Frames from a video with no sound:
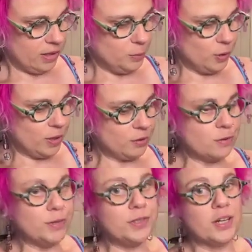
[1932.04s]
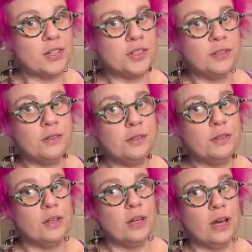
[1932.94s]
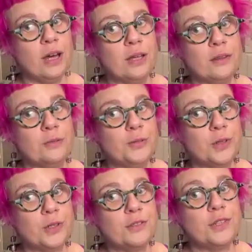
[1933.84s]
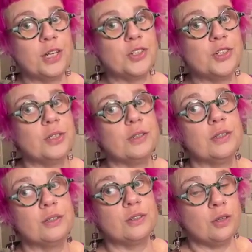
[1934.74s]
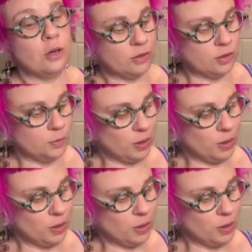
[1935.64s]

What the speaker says: book has three sections, and the first section drops